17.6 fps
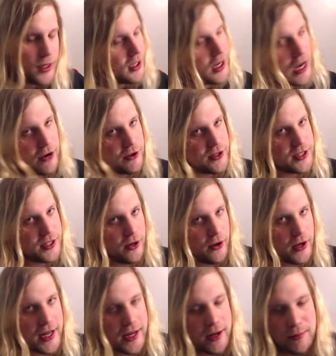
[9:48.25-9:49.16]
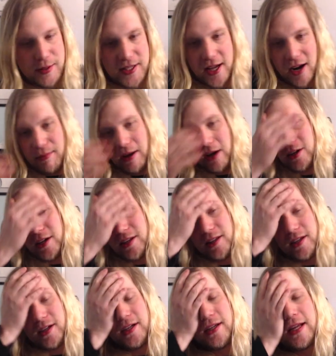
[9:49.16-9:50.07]
I was you know upset about in
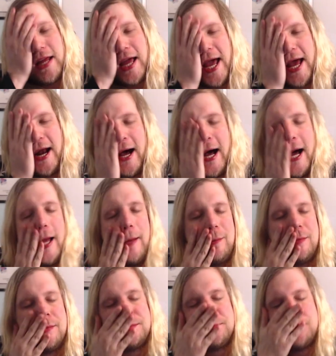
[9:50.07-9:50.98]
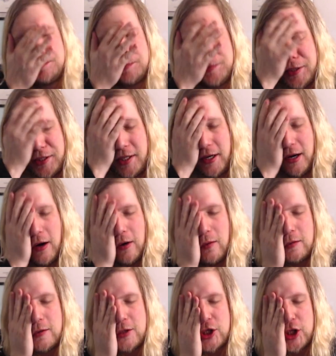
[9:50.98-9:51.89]
the Anaheim you
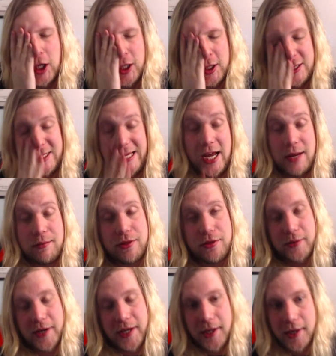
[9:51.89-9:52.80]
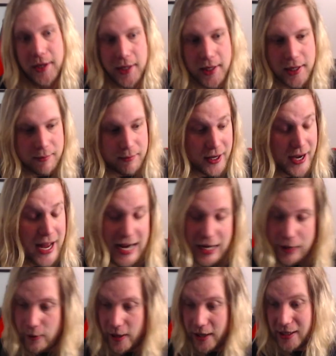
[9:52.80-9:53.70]
know Sharks game three. But
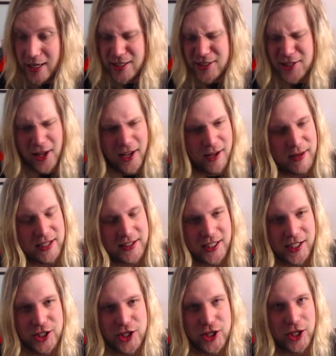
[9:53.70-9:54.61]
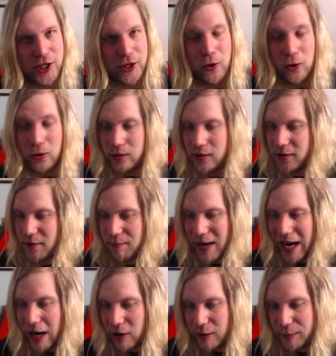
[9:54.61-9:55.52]
anyway, let's talk about the Couture goal, the
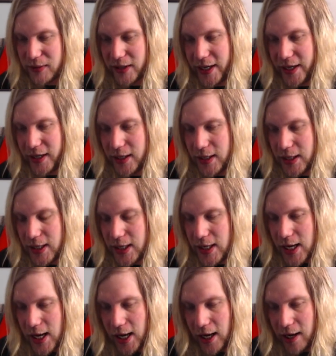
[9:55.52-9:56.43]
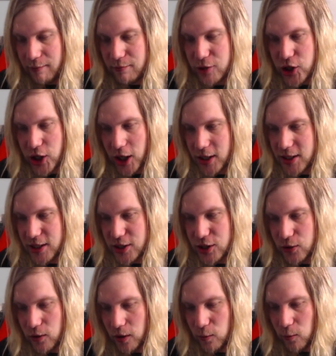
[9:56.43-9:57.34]
power play. Um, Sharks had
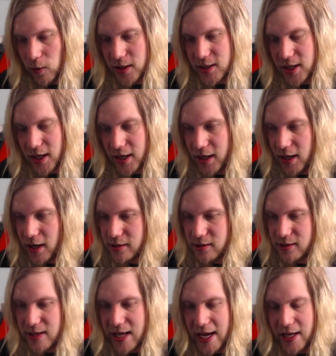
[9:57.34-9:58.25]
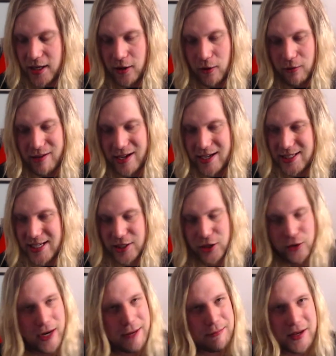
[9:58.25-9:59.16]
scored once on it. Other than that, you know, Vegas has a
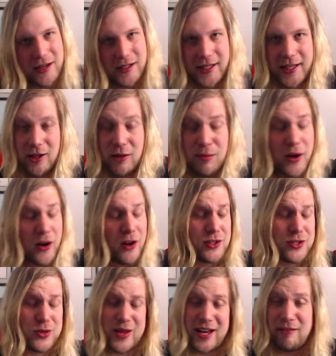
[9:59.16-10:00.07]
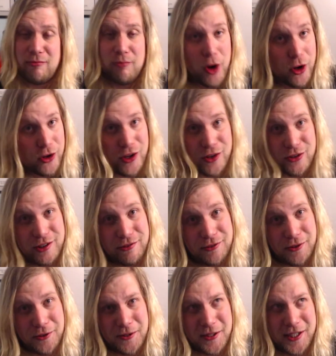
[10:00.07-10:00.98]
great penalty kill, but also they have Marc Andre
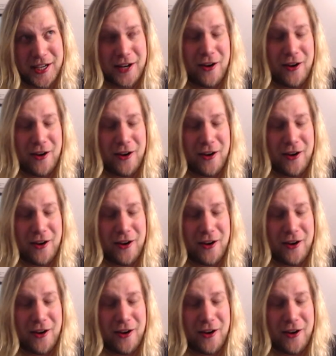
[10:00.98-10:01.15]
Fleury, and